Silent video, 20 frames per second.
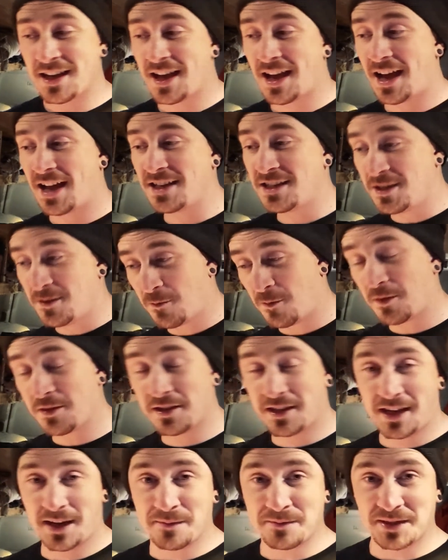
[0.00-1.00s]
and you want
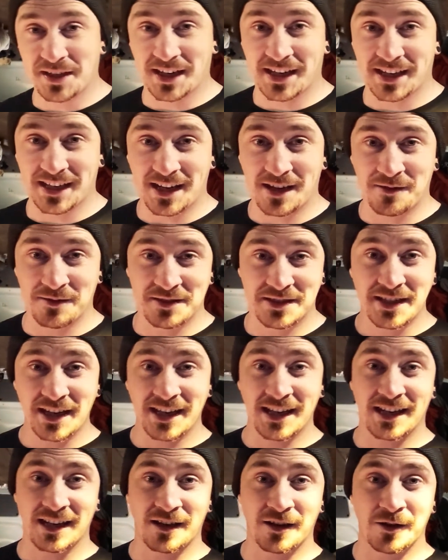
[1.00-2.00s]
to come check it out and say
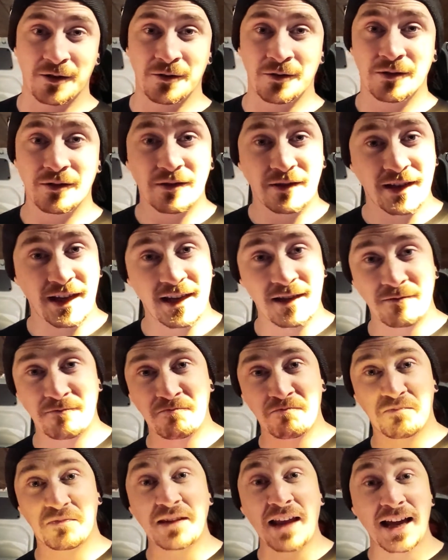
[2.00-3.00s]
hello,
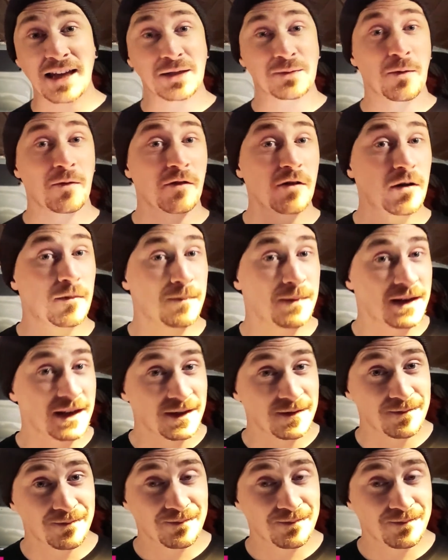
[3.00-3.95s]
then that's where I'll be.